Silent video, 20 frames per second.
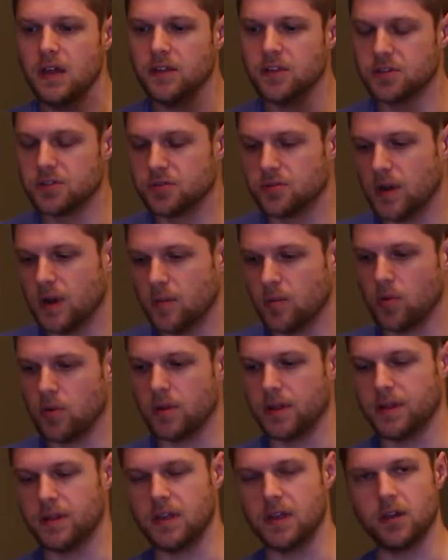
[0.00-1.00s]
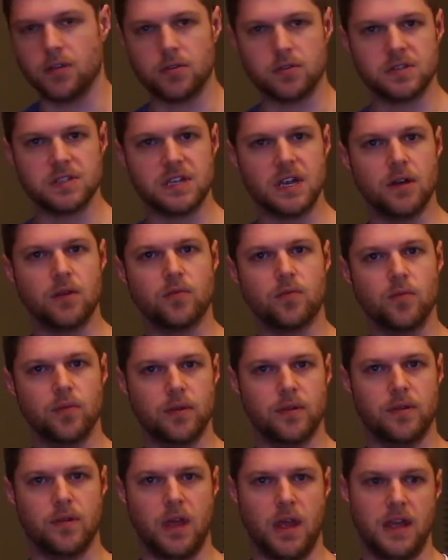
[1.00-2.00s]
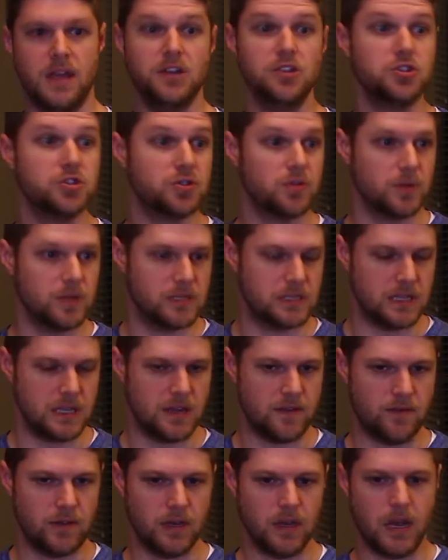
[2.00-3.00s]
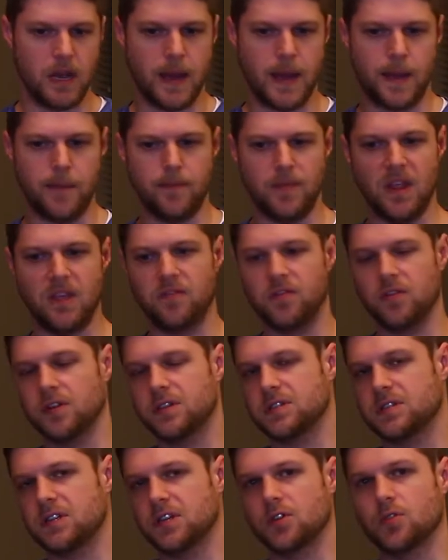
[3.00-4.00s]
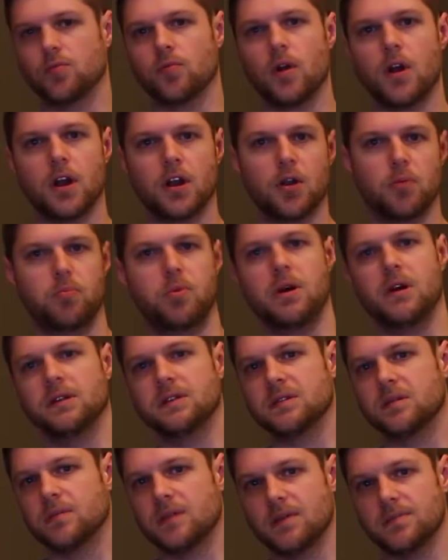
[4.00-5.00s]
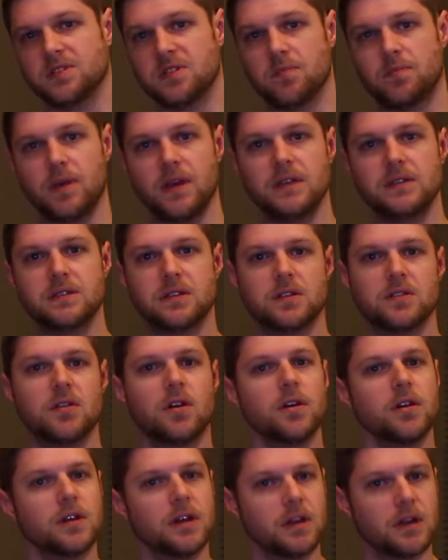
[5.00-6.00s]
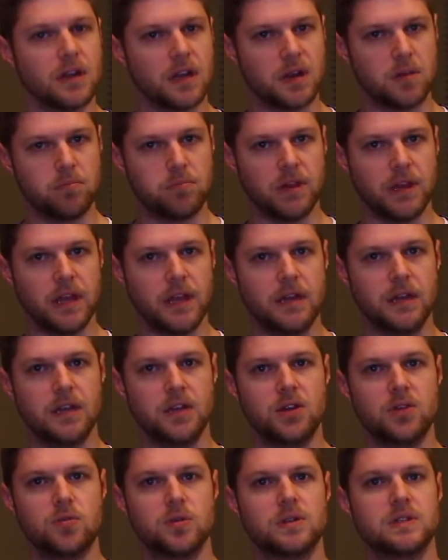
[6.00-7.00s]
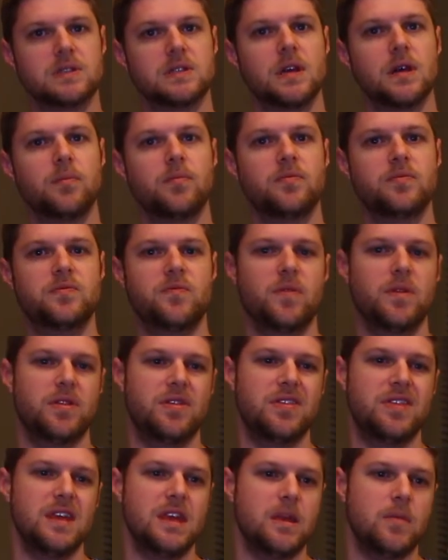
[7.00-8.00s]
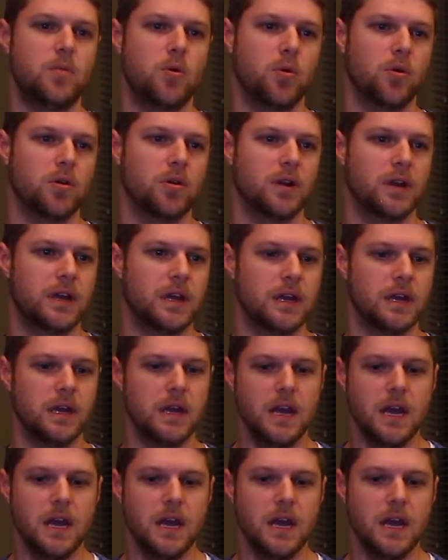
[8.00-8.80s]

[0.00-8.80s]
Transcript: treble and the other sound instruments even. If you're listening to rock or punk, sometimes the bass guitar can kind of blend into a sub-theme or a